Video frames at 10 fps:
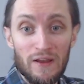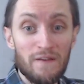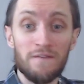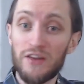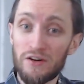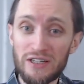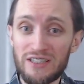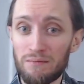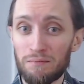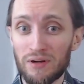Very
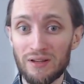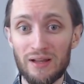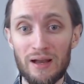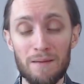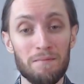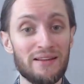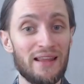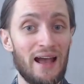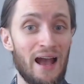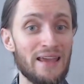simple, but
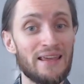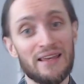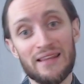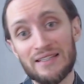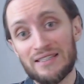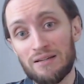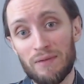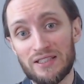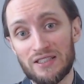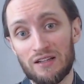I cannot see
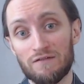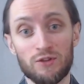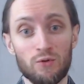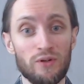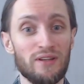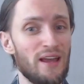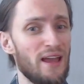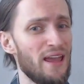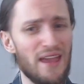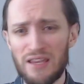myself doing
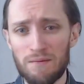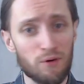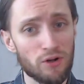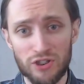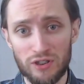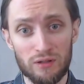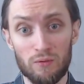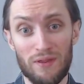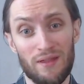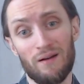any project
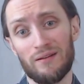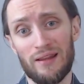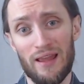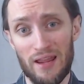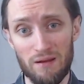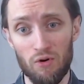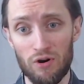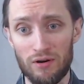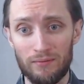without it anymore.